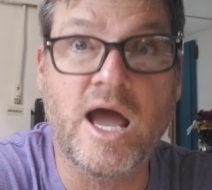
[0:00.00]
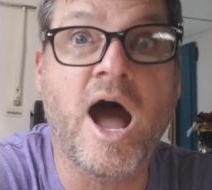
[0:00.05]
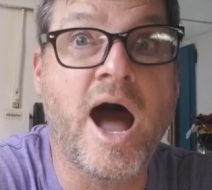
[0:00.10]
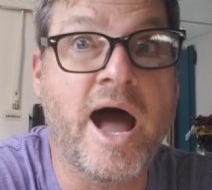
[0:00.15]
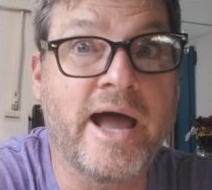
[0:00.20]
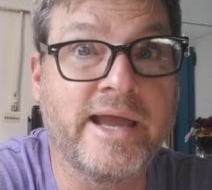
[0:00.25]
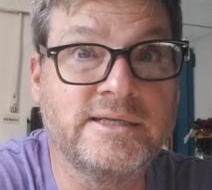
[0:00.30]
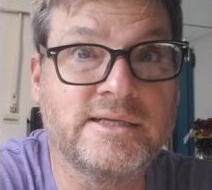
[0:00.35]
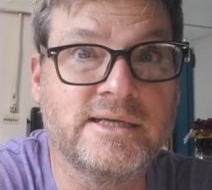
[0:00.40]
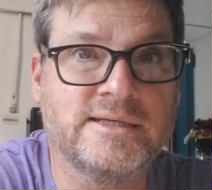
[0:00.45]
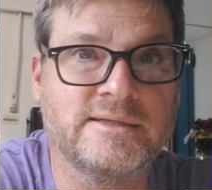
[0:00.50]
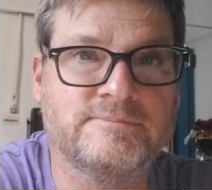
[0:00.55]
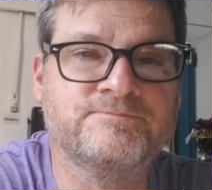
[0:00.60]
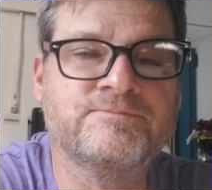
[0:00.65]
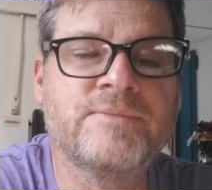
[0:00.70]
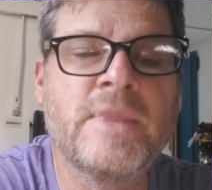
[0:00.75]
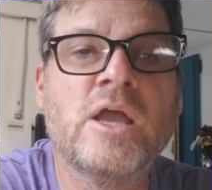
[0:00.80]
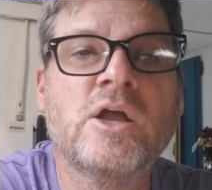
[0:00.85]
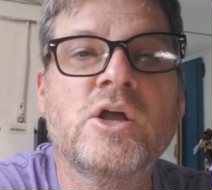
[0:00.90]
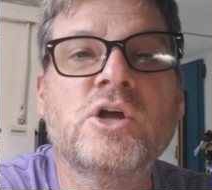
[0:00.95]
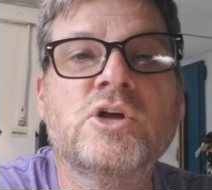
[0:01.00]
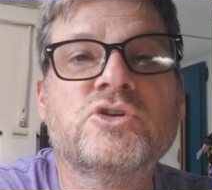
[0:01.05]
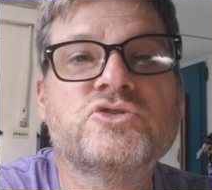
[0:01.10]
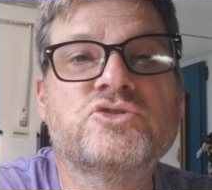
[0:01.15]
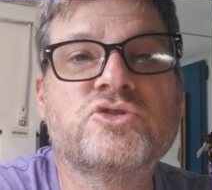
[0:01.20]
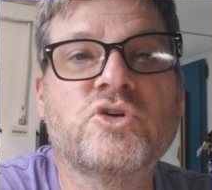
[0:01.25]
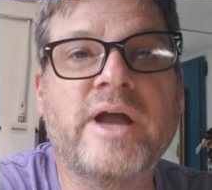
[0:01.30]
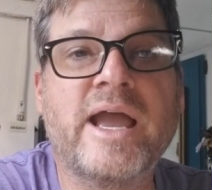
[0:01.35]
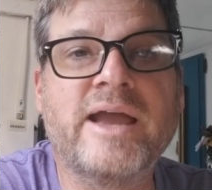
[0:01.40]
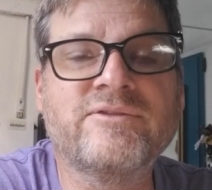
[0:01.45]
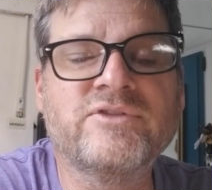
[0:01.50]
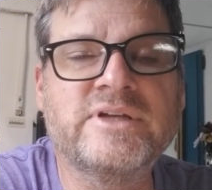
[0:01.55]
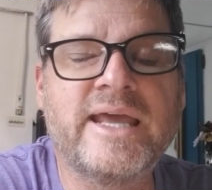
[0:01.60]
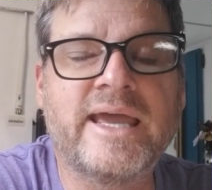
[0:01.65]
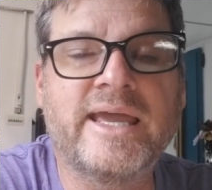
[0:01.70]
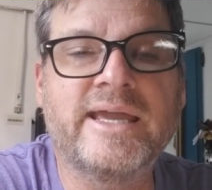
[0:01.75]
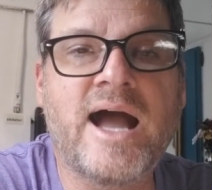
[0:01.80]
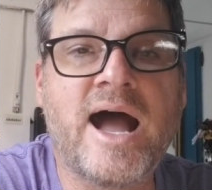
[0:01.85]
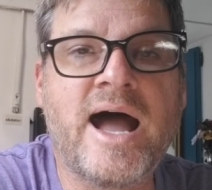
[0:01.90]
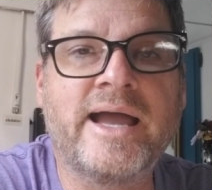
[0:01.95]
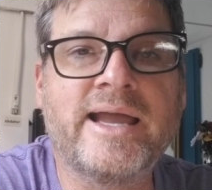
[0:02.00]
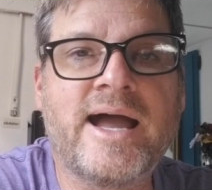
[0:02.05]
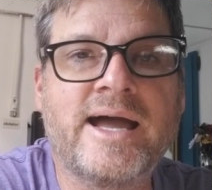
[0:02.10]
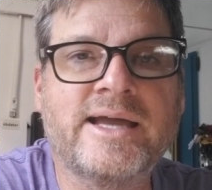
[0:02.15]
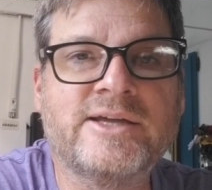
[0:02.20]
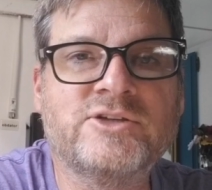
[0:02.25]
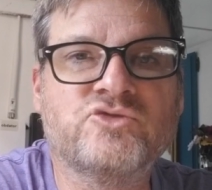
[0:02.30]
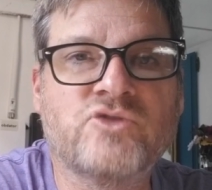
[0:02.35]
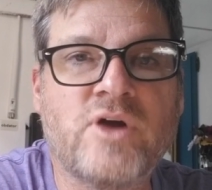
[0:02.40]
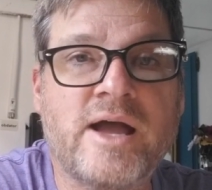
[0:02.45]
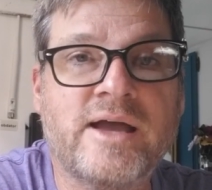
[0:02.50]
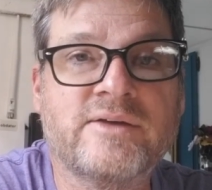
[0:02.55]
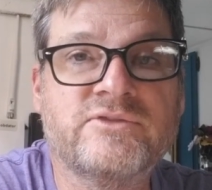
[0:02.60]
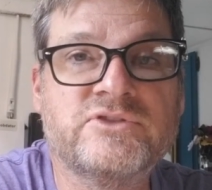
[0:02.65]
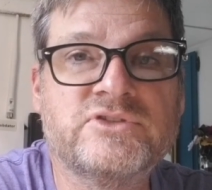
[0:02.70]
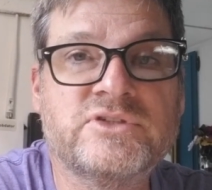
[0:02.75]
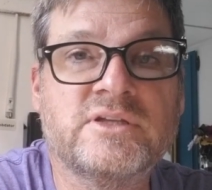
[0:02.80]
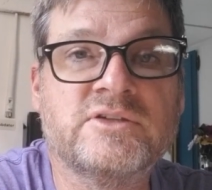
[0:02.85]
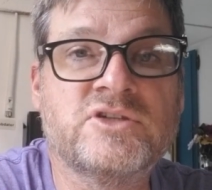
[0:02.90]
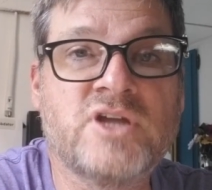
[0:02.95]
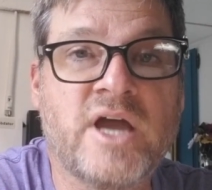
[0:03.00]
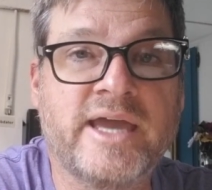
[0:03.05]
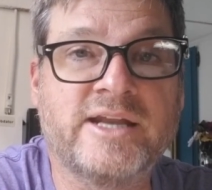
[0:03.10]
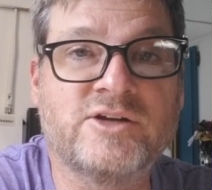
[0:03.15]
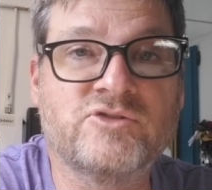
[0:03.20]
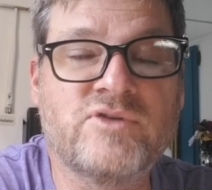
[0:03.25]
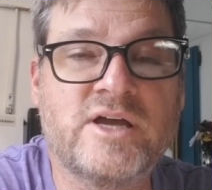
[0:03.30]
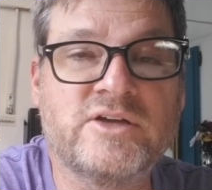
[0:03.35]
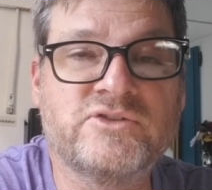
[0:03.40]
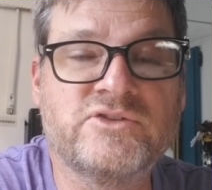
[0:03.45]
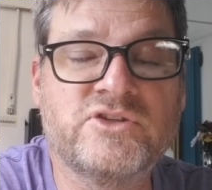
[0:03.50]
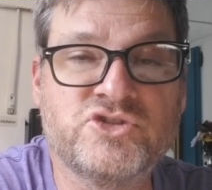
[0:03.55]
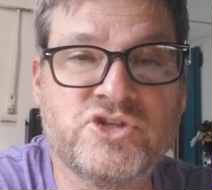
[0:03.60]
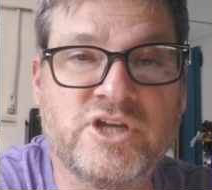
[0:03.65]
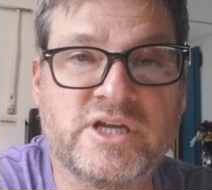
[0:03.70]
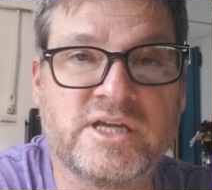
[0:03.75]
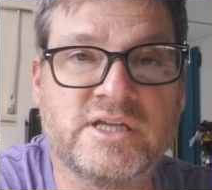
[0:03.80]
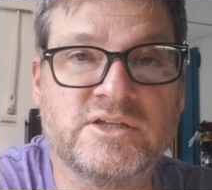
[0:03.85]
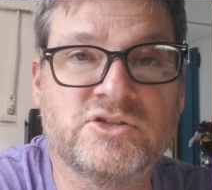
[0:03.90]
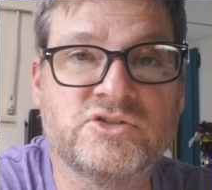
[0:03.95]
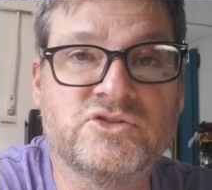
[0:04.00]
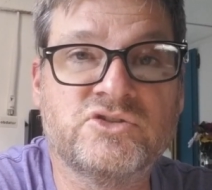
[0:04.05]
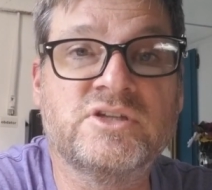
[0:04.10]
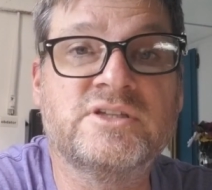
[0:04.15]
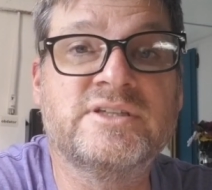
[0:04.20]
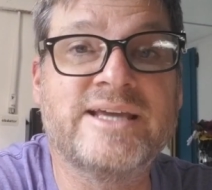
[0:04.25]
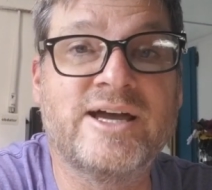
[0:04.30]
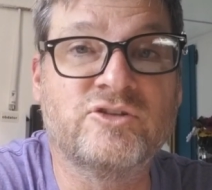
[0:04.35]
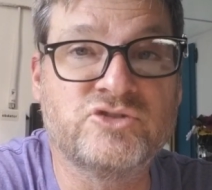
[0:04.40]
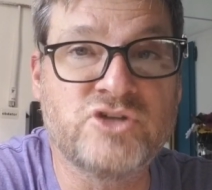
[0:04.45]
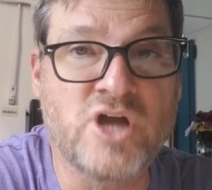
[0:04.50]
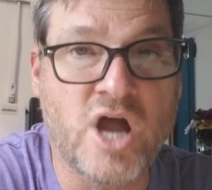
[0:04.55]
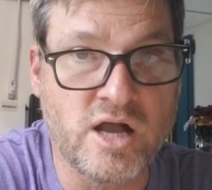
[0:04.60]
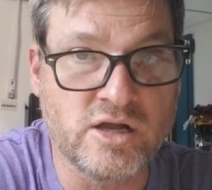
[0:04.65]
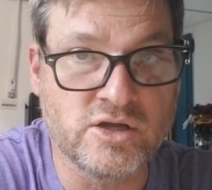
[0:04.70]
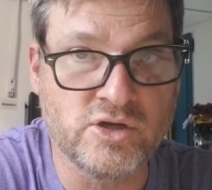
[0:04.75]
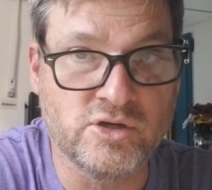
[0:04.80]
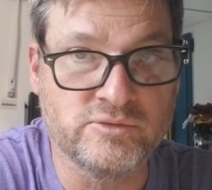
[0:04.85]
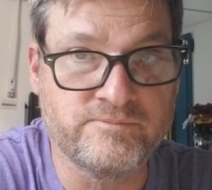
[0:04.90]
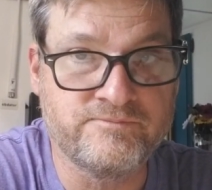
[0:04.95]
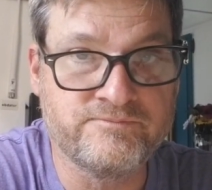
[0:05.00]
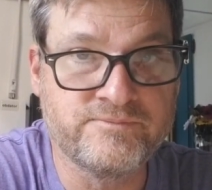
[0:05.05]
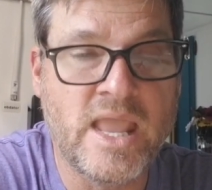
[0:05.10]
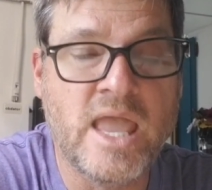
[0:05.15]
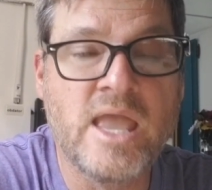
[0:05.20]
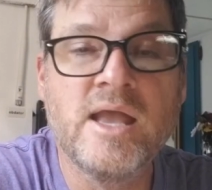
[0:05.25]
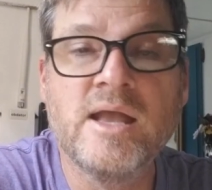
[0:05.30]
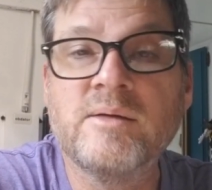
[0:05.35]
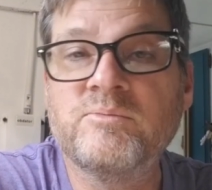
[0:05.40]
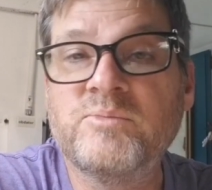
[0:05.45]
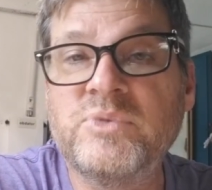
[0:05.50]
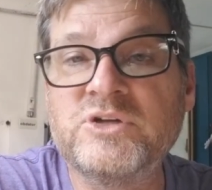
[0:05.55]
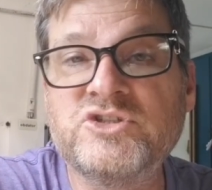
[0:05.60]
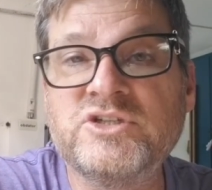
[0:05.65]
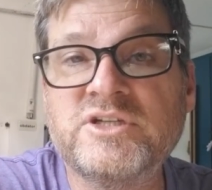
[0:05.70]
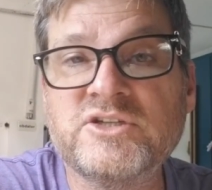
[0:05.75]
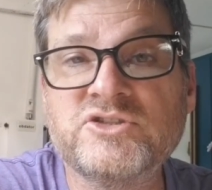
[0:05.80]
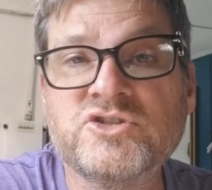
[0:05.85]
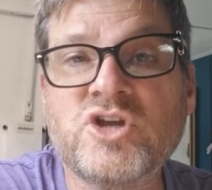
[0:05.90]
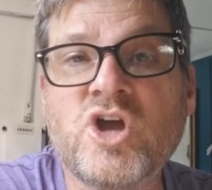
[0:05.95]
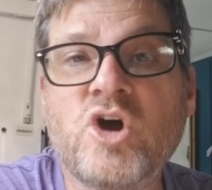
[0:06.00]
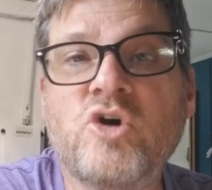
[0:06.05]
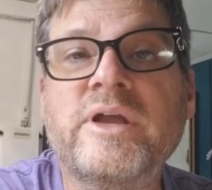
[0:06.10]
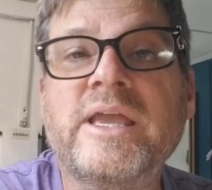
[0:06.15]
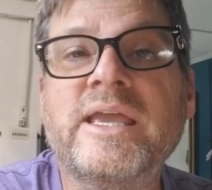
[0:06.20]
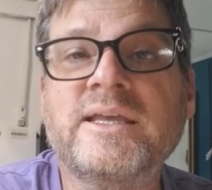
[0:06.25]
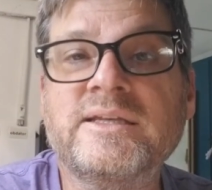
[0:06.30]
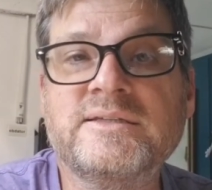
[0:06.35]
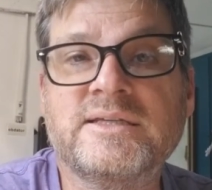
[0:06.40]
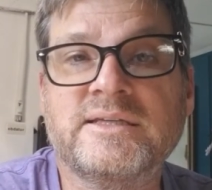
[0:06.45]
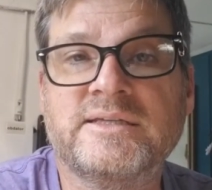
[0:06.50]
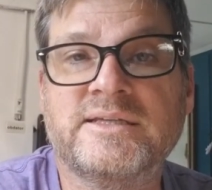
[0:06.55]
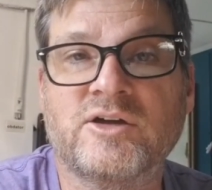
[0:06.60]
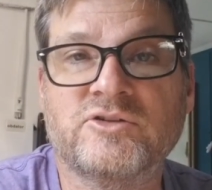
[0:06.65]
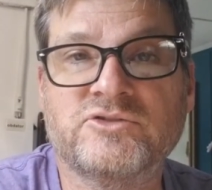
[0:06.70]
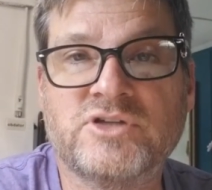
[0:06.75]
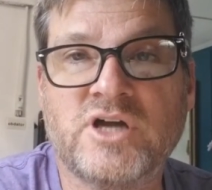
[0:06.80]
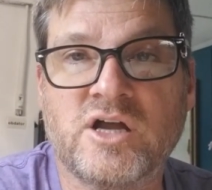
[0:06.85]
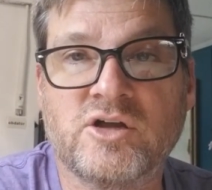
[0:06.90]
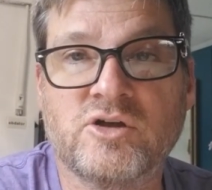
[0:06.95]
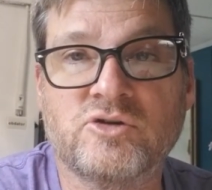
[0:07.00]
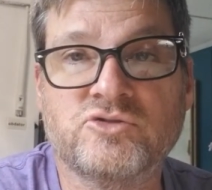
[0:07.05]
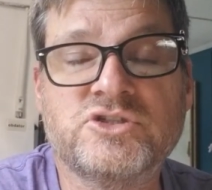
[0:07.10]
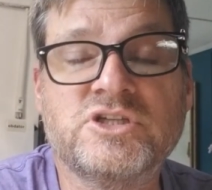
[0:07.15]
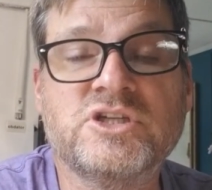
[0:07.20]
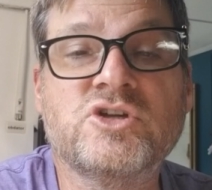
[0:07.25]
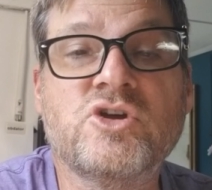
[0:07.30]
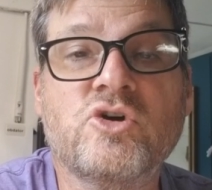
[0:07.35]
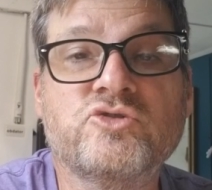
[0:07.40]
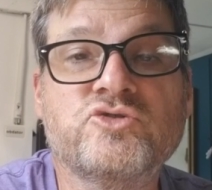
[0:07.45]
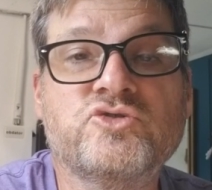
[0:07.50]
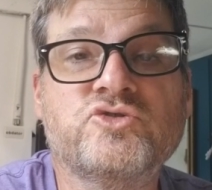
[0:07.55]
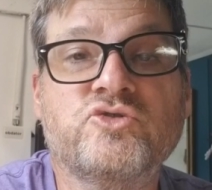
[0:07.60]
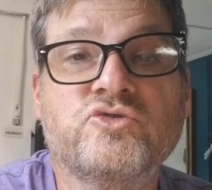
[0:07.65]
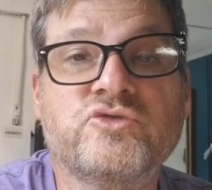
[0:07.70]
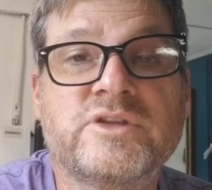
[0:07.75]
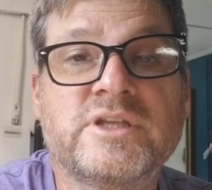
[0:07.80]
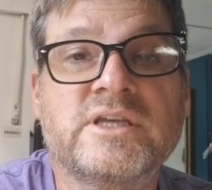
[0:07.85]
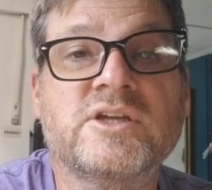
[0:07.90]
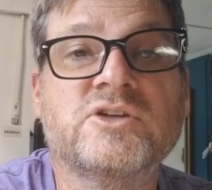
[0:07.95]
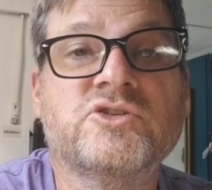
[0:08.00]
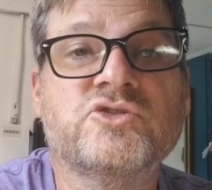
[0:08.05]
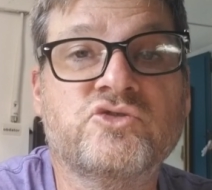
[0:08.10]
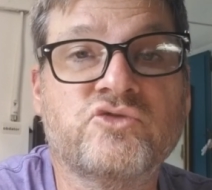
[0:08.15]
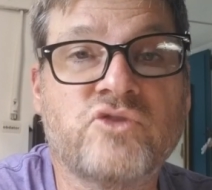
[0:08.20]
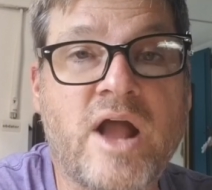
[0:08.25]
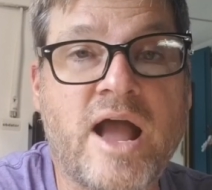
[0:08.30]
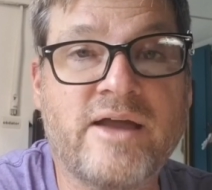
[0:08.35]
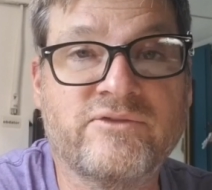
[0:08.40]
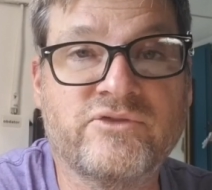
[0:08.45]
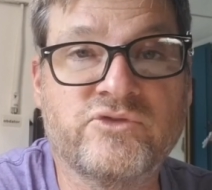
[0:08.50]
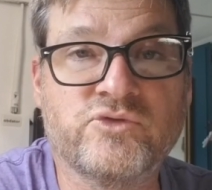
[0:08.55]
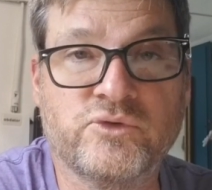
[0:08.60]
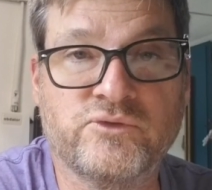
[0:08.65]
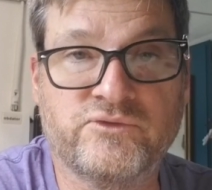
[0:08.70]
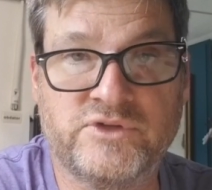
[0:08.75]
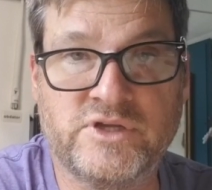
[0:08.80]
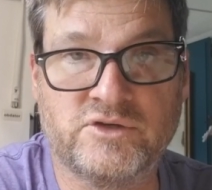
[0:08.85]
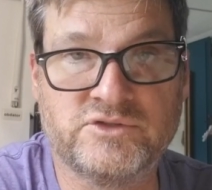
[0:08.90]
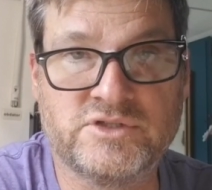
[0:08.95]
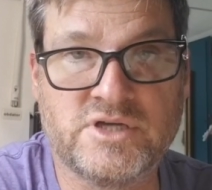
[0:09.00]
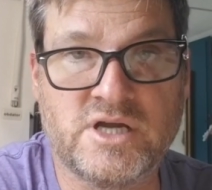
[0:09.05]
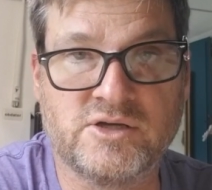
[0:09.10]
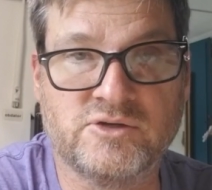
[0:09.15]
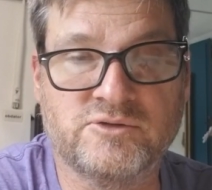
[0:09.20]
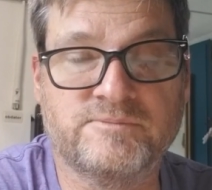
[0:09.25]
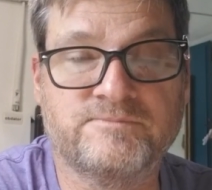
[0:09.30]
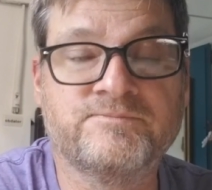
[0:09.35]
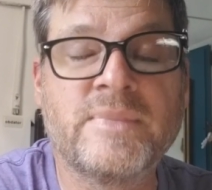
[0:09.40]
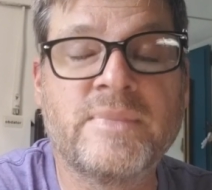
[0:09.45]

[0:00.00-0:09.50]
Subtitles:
I did. So every day, I drives Diana Ross the chicken to Del Taco. But she doesn't go into Del Taco. She goes to the drive-thru of Del Taco.